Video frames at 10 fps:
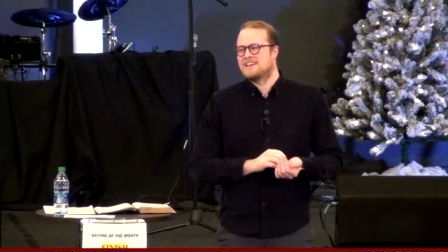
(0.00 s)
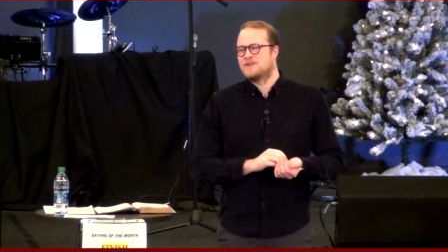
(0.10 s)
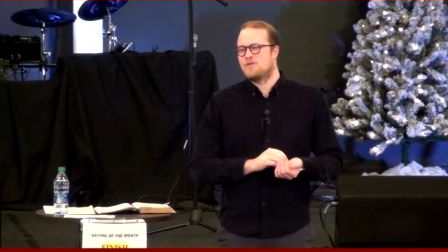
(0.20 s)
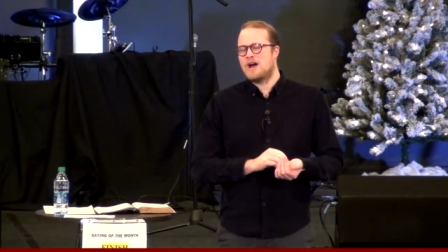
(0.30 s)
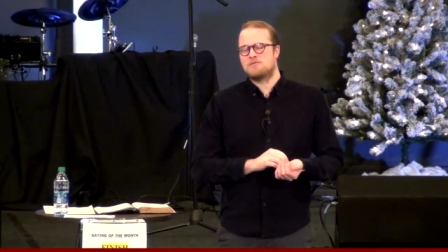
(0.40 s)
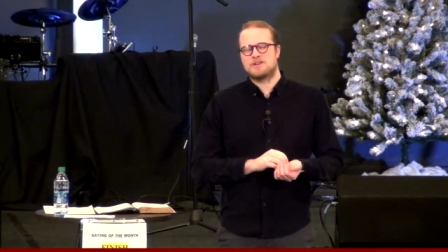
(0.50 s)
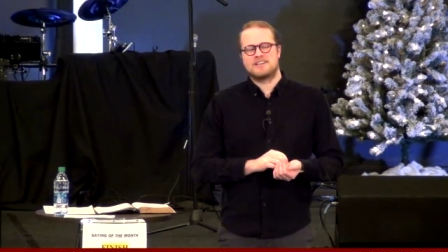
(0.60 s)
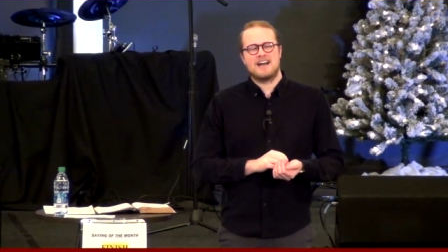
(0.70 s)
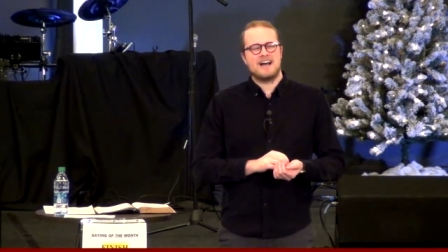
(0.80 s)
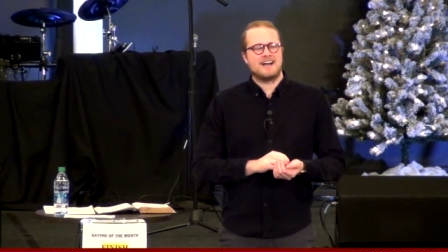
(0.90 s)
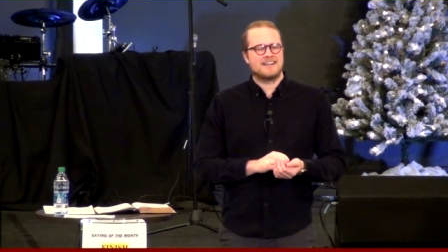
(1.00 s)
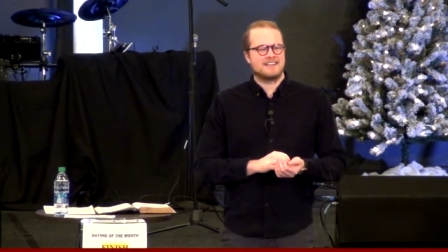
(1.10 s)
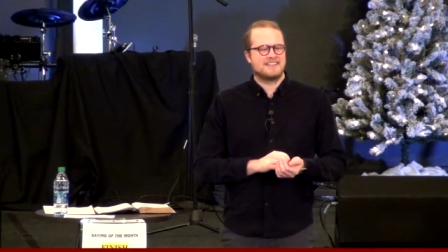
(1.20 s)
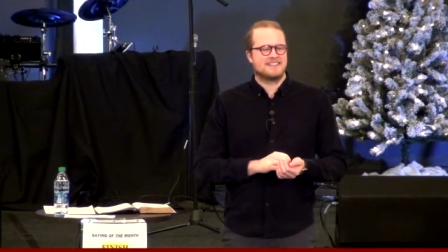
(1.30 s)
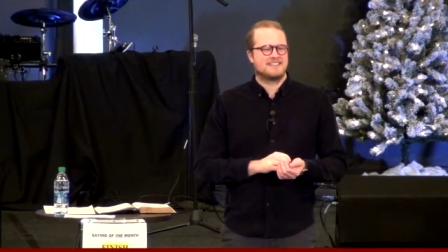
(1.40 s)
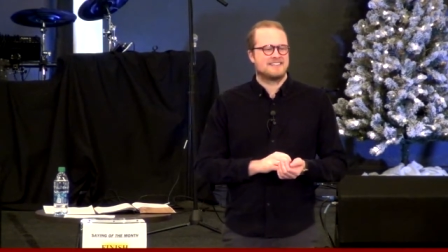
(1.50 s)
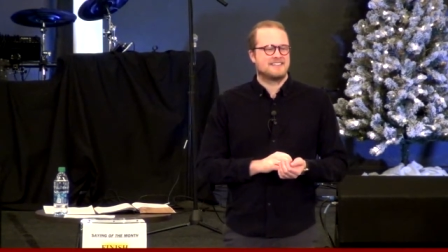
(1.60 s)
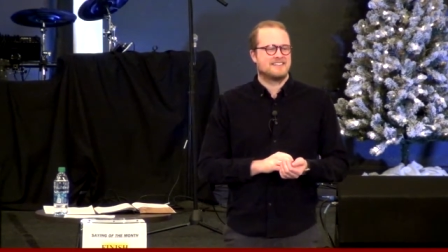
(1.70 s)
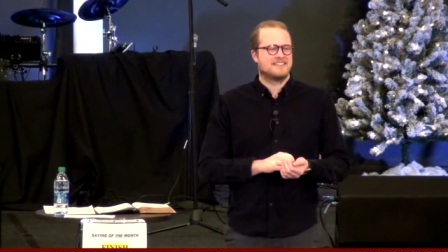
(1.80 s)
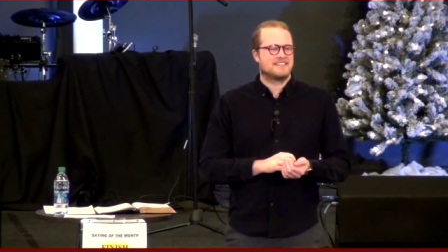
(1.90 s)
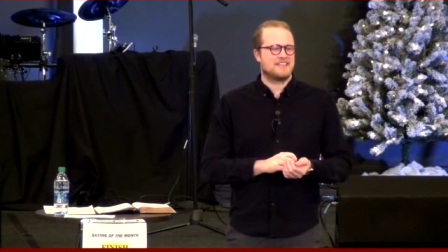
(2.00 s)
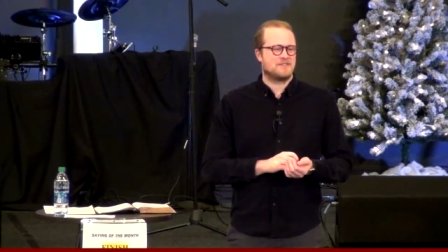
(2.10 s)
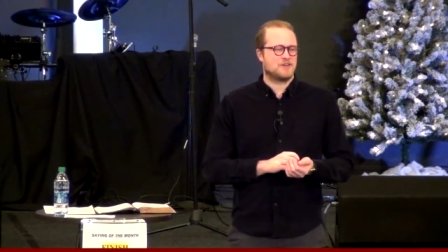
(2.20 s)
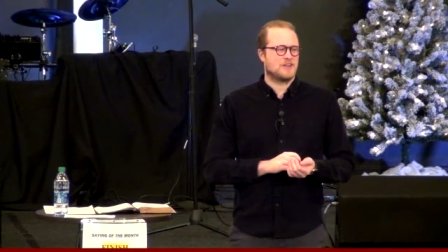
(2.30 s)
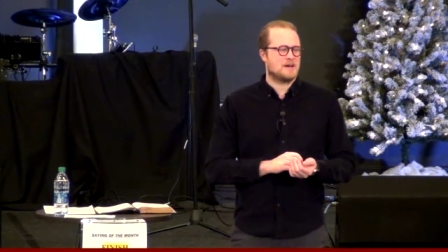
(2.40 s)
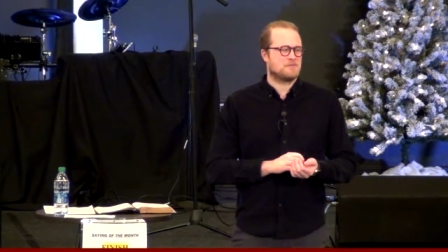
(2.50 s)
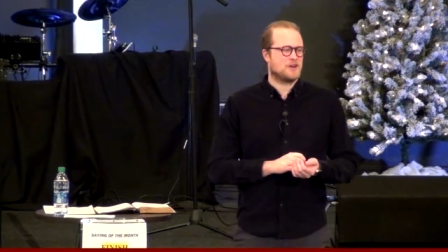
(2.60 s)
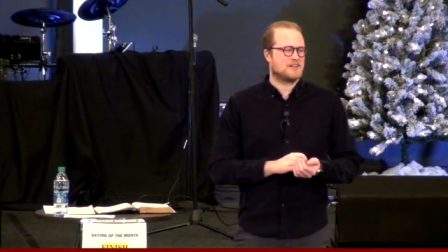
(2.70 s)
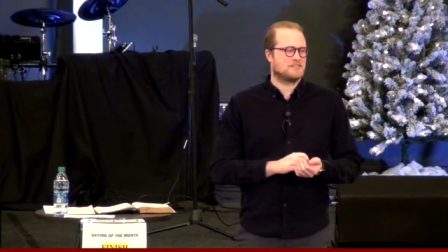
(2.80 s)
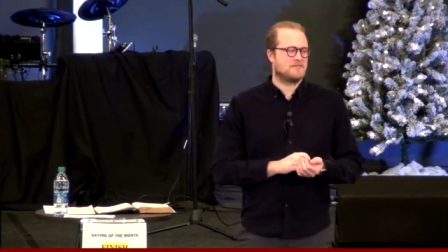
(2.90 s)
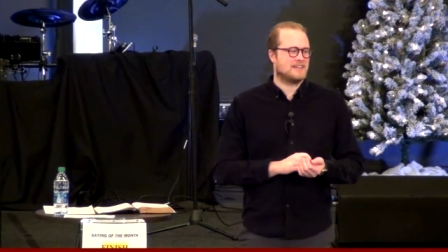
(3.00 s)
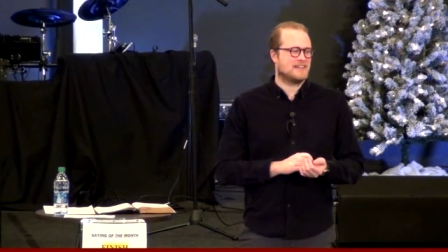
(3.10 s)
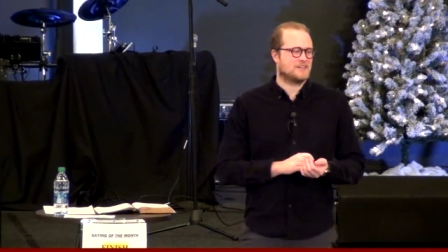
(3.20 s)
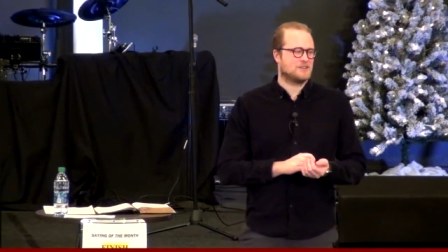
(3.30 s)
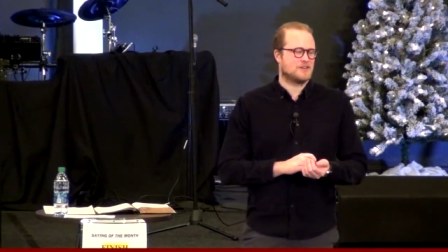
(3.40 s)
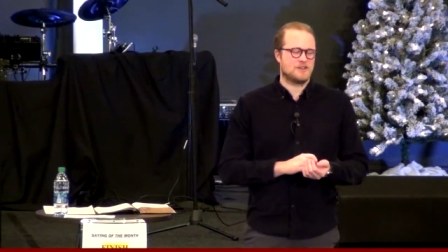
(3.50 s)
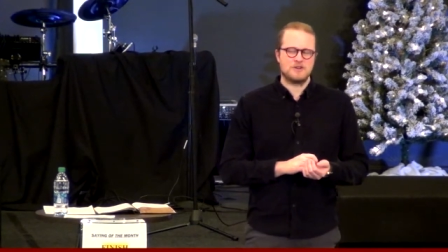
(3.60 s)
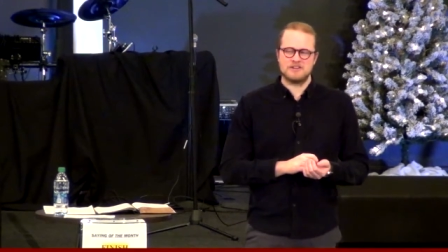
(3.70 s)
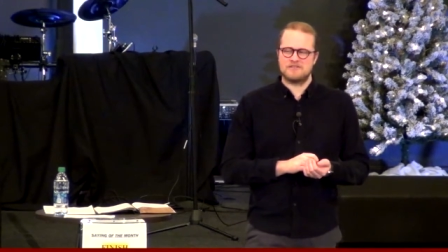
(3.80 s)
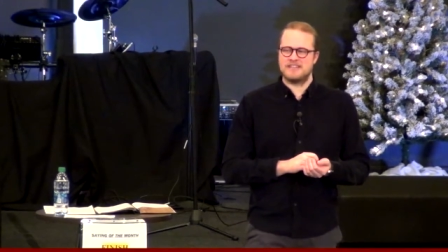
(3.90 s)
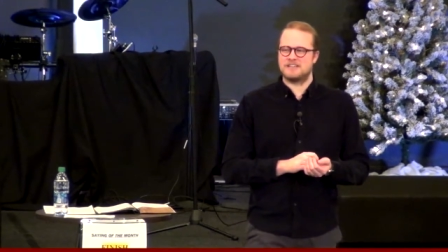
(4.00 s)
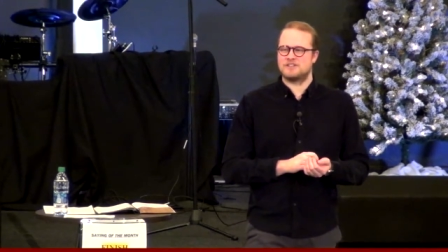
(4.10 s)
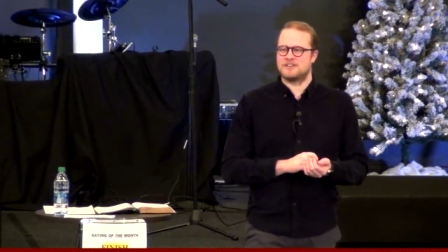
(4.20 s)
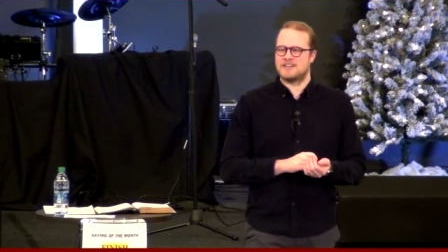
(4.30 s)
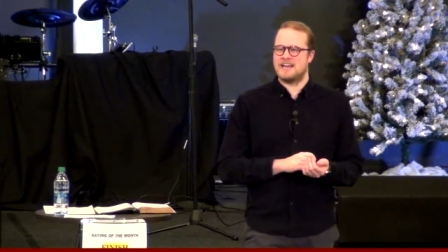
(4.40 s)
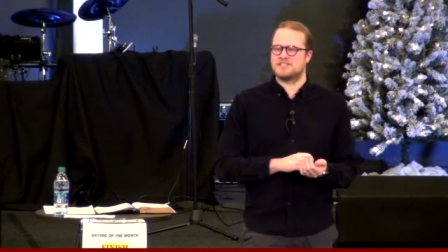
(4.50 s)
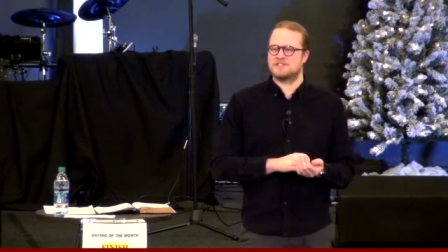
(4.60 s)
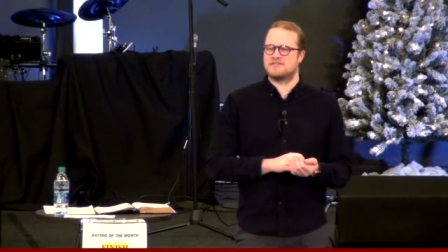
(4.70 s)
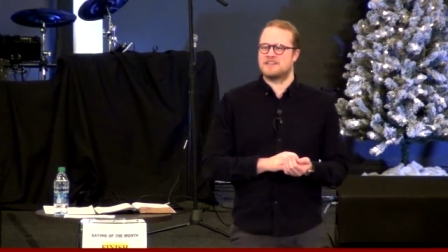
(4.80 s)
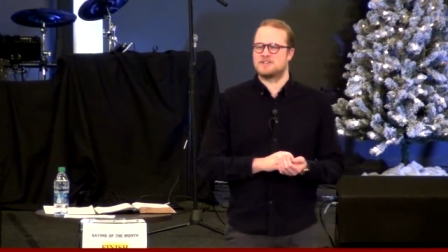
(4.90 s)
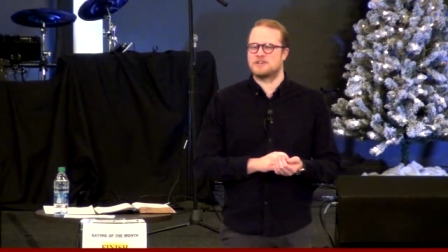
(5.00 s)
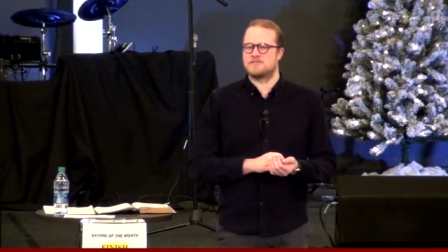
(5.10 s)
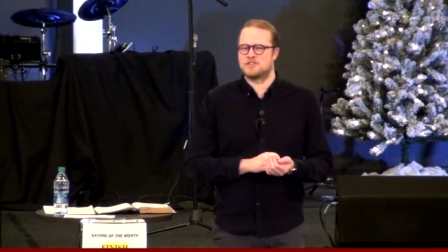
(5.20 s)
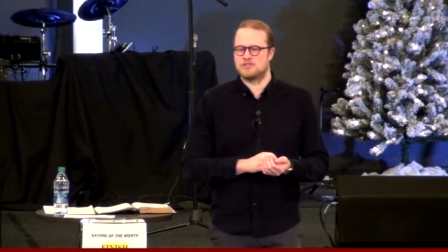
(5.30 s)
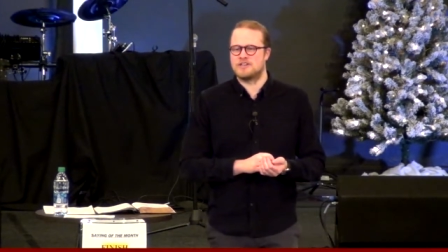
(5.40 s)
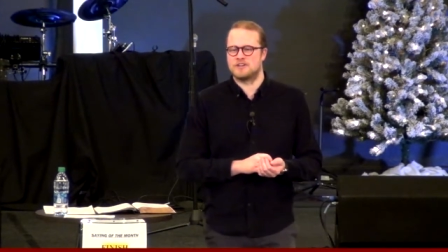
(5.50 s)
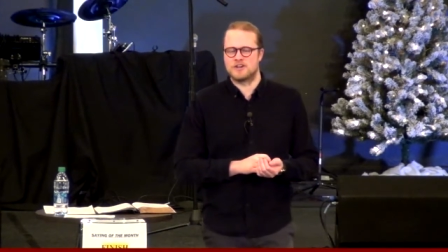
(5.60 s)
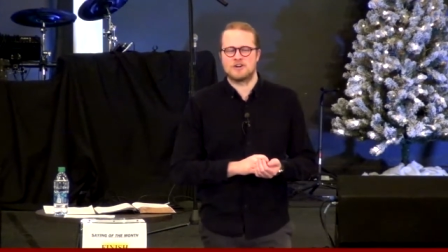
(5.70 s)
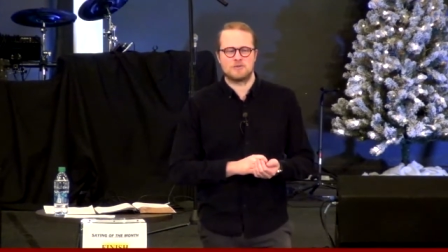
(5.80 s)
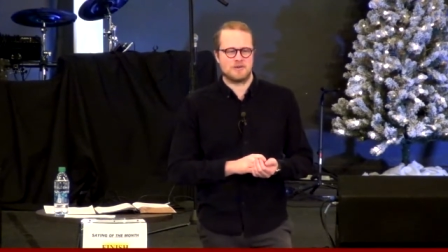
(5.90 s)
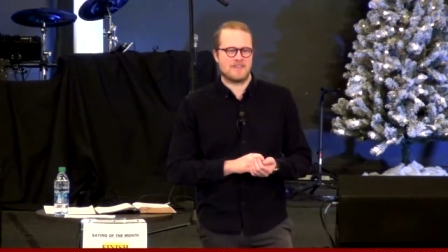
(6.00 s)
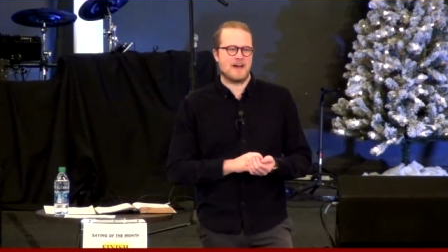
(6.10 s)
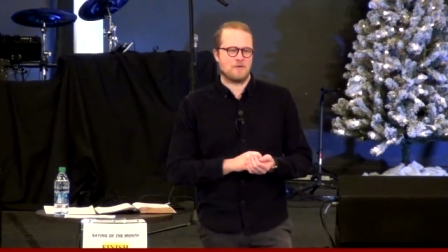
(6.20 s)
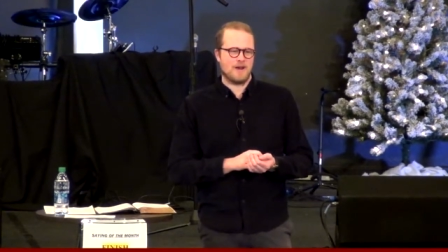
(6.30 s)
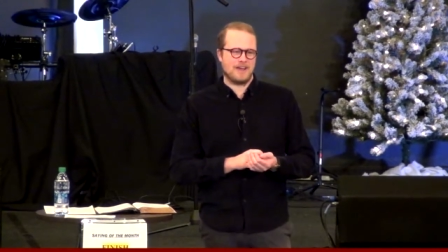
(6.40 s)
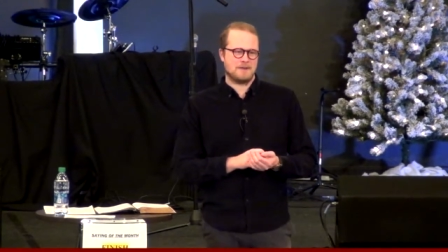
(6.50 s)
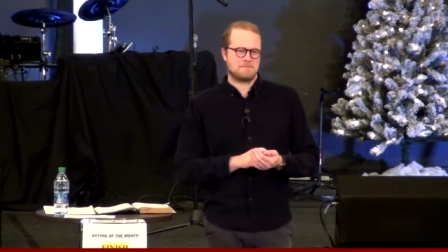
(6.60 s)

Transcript: Why would God give you an upgraded vehicle or a newer vehicle or a nicer vehicle if you treat your current one that way?